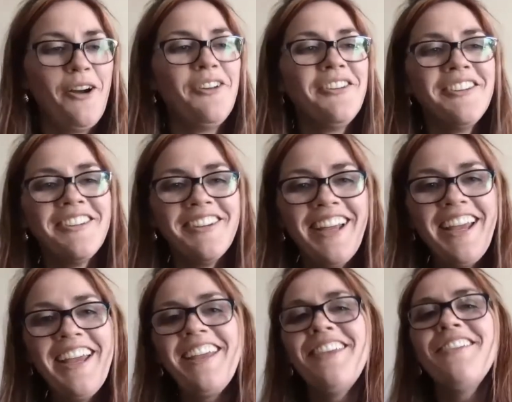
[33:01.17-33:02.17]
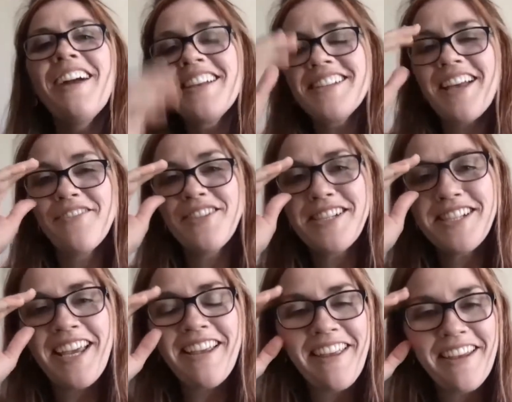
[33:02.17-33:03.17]
You guys, I have to
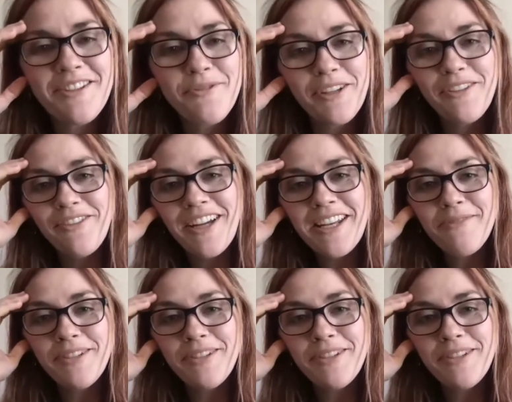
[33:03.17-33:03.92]
say that it's really funny when you